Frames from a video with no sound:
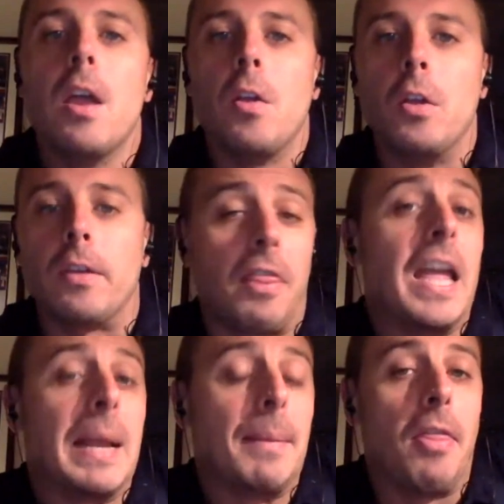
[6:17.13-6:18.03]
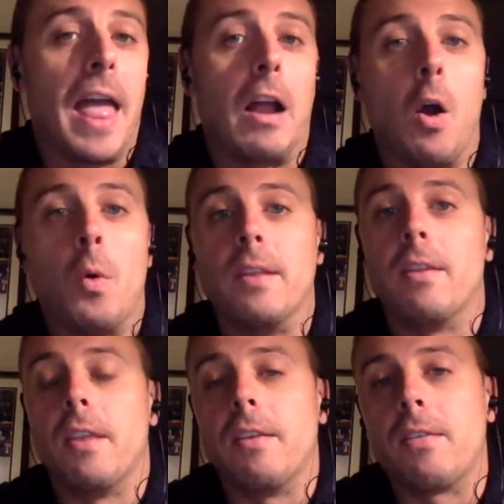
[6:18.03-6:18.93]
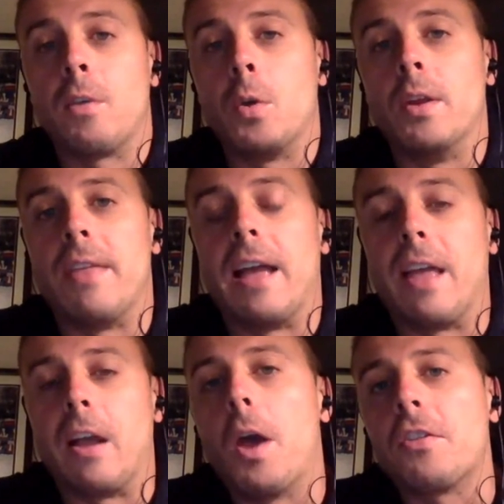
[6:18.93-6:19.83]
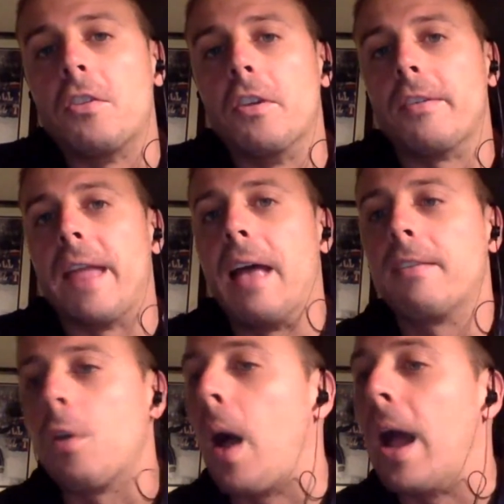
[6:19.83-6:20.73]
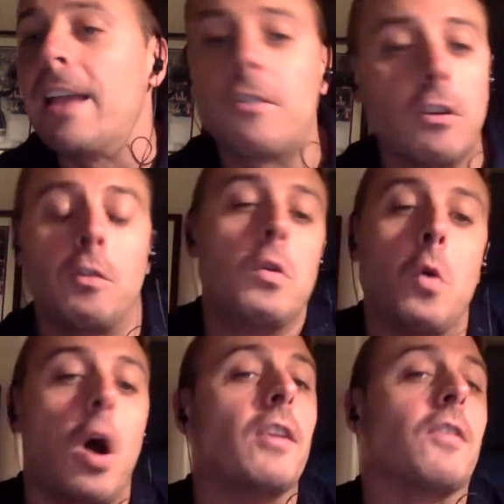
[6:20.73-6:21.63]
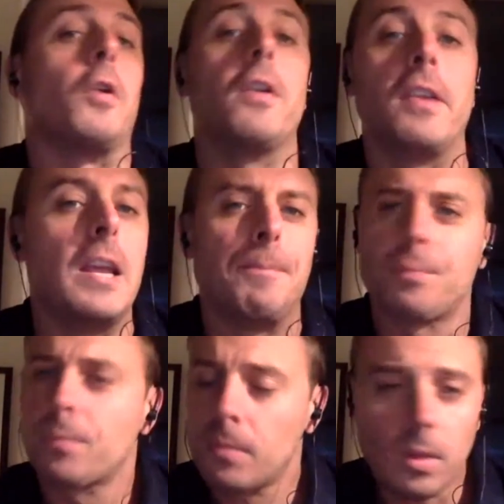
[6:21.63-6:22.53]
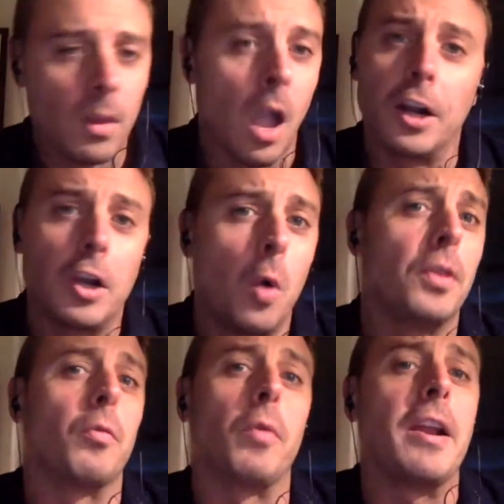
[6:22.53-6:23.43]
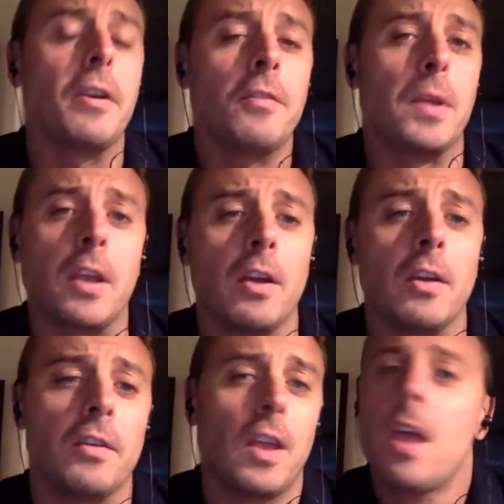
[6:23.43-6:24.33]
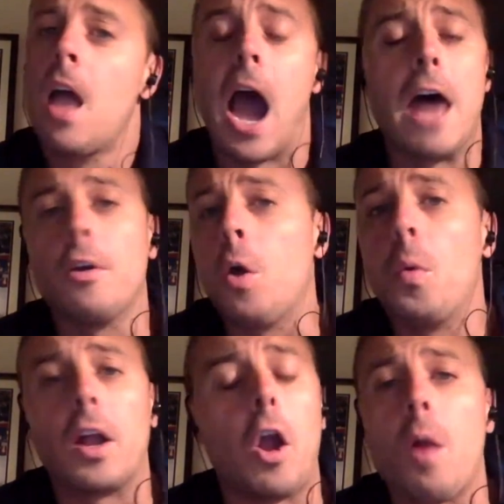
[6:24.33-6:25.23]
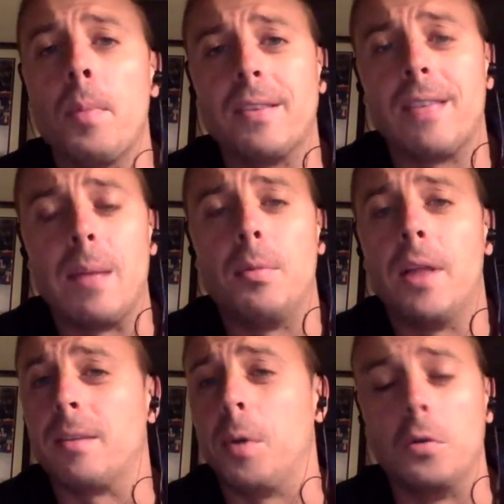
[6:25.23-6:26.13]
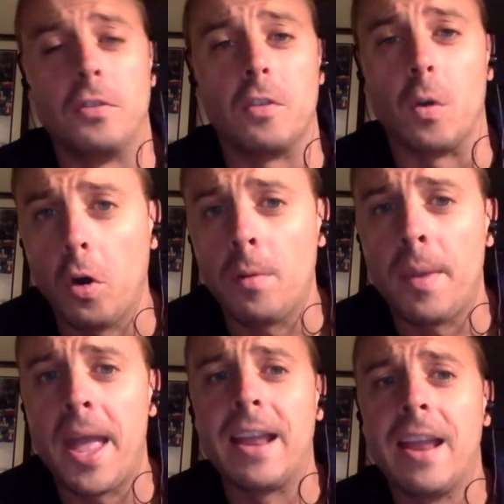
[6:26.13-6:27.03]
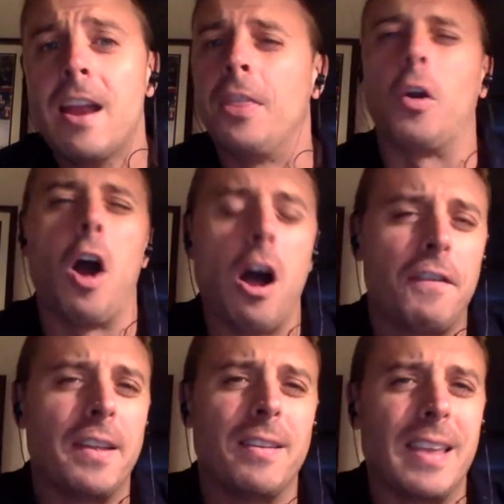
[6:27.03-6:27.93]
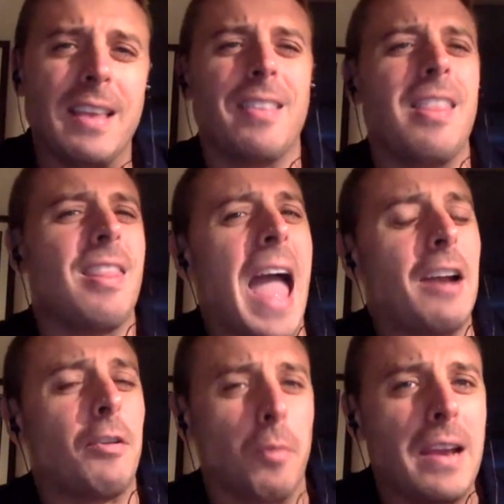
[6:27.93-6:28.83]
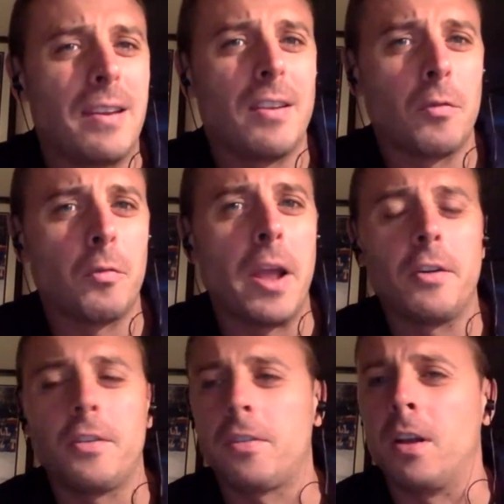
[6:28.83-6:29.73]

You just got to think about that going into that question you just asked. So I guess just due to uncertainty, I'm going to go with the Raiders because I don't know what Carr brings to the table as a postseason quarterback. Their offense isn't that great, Raiders.